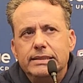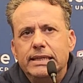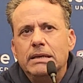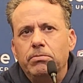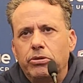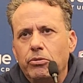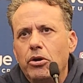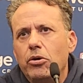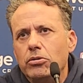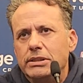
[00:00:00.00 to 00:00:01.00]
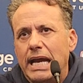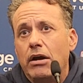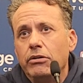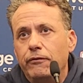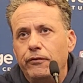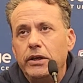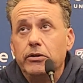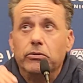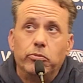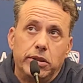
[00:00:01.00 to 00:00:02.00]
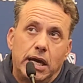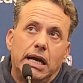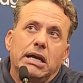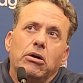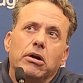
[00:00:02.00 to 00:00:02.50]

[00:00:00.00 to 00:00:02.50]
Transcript: deep throws down the field with high